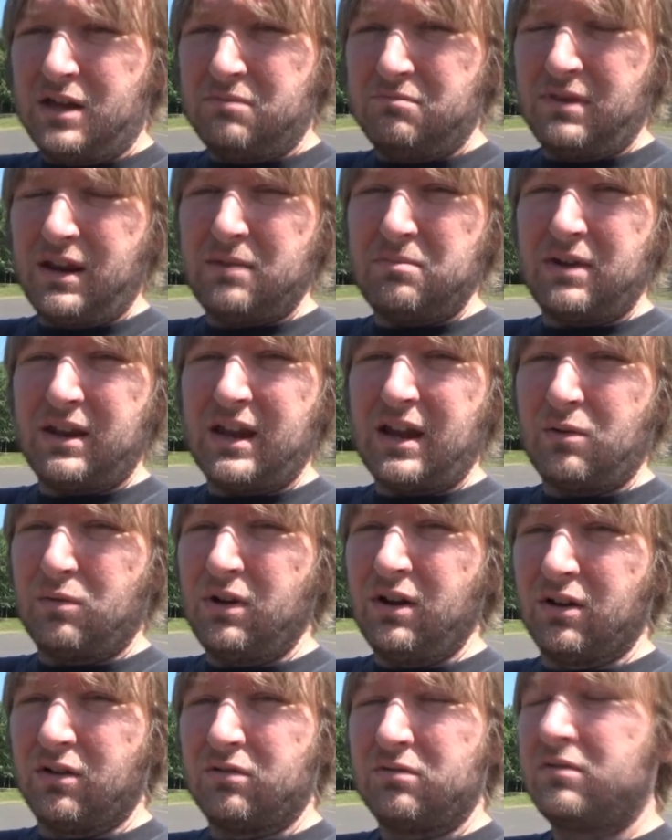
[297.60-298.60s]
maybe I
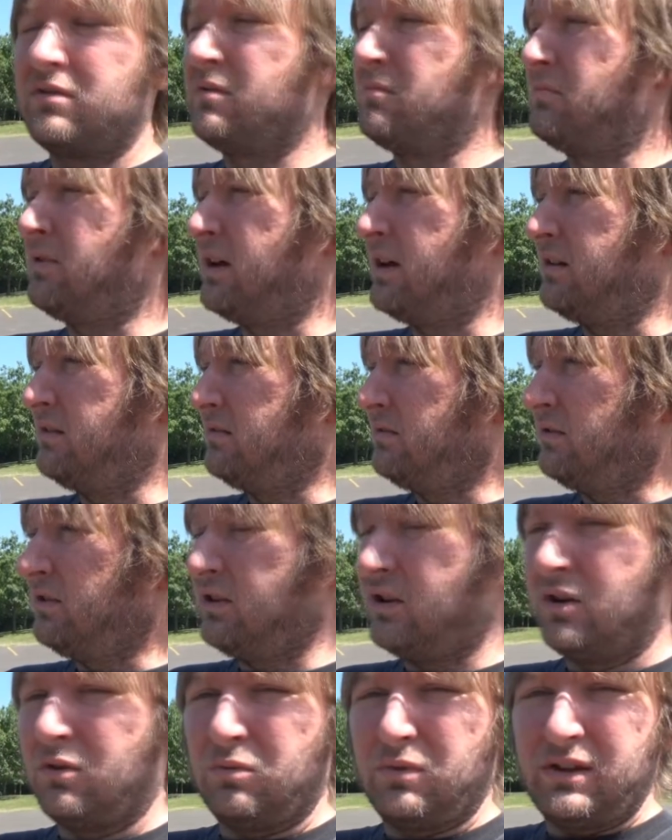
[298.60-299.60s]
will. But
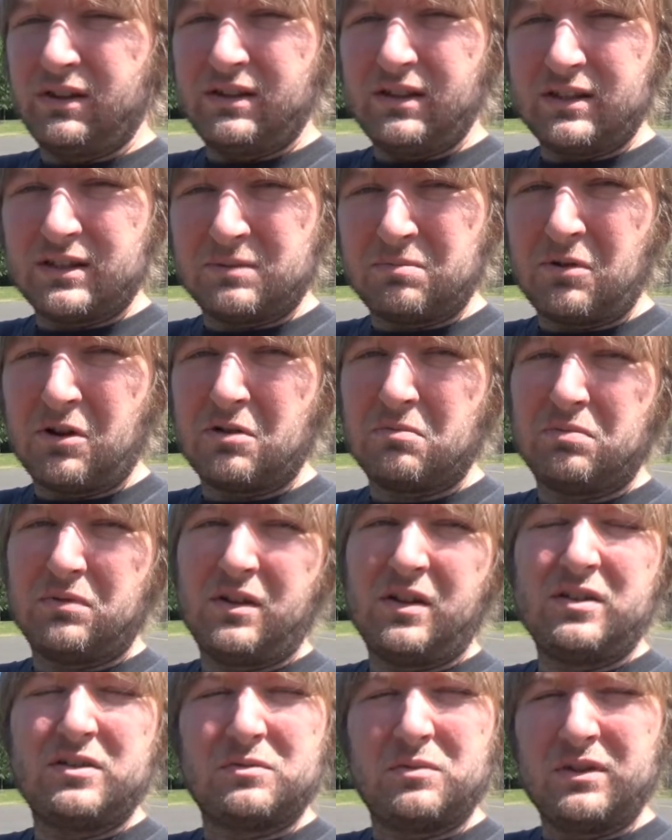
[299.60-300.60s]
we did spark
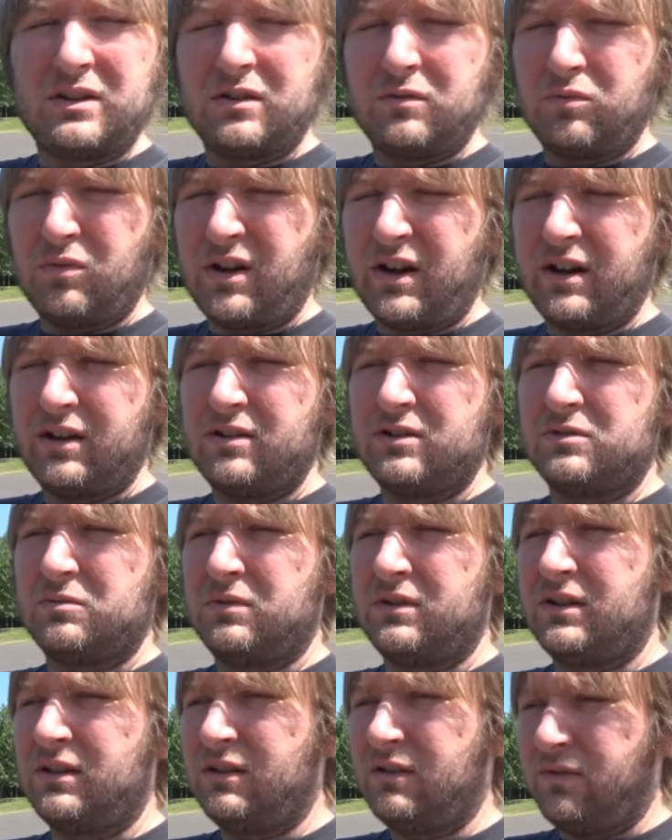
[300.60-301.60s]
plugs, we did wires,
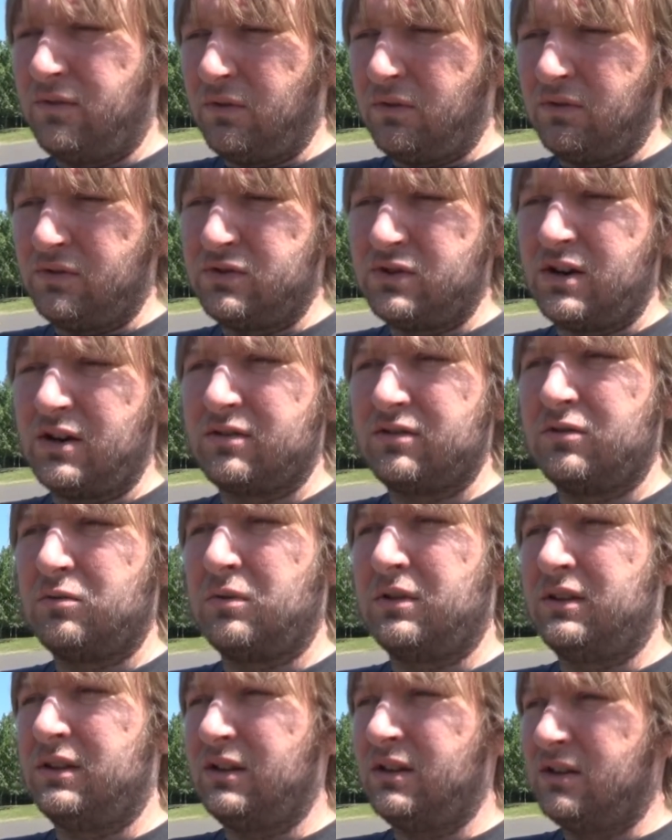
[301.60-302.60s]
we did the fuel injector,
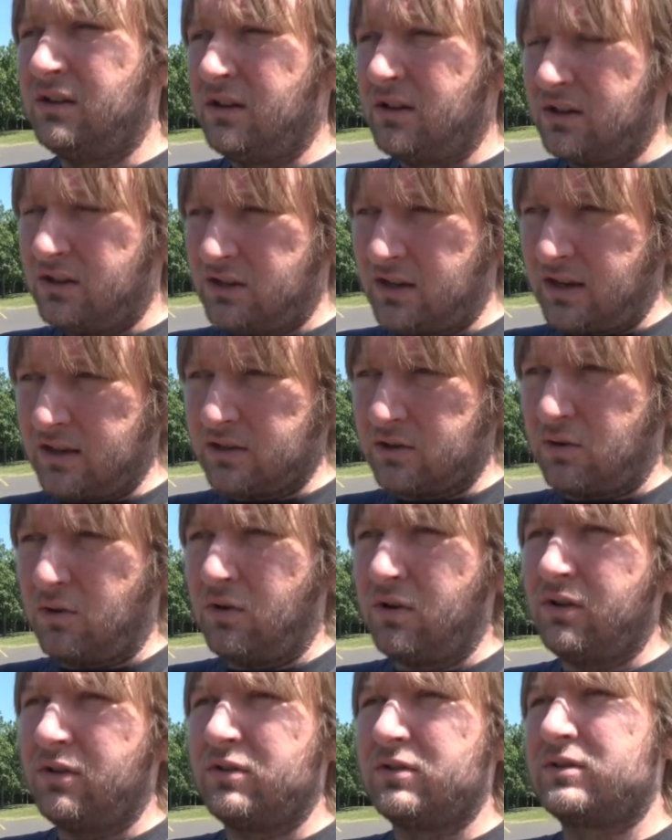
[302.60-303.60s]
we did test
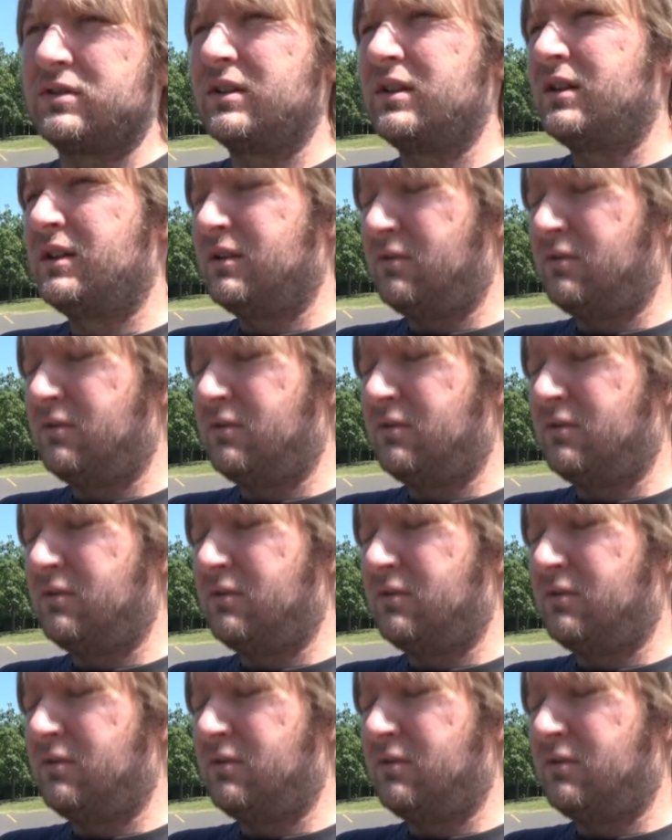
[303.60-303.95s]
coils.